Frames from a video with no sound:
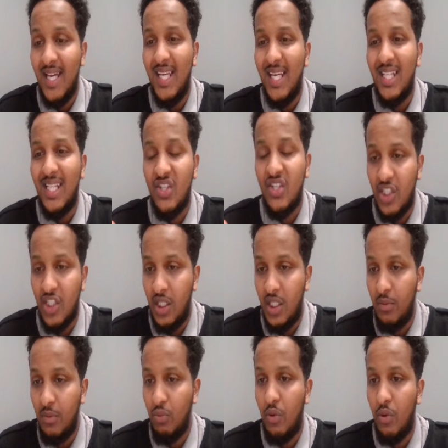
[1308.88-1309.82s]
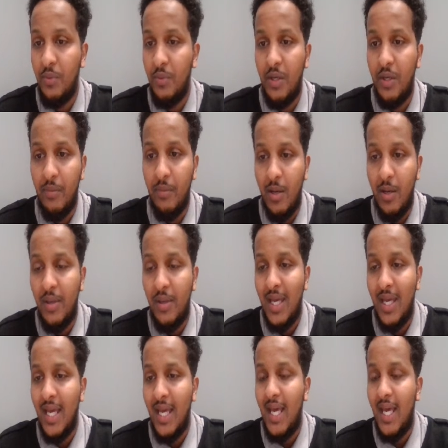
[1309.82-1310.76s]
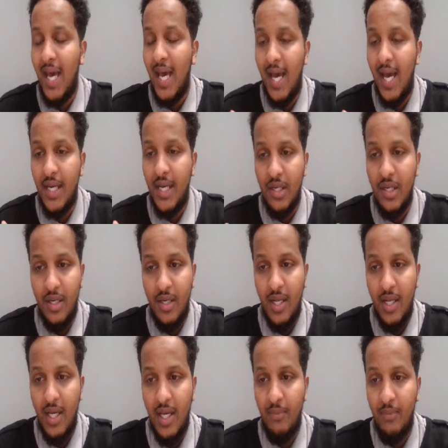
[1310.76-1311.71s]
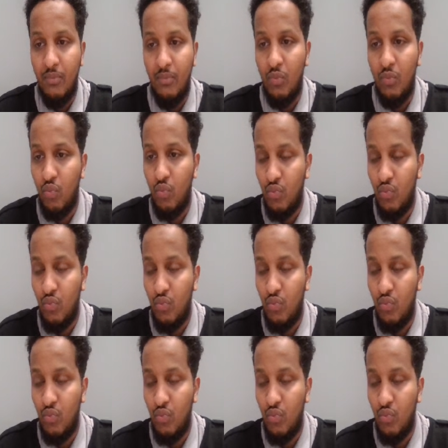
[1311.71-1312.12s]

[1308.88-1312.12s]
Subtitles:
just keep warming them up, and then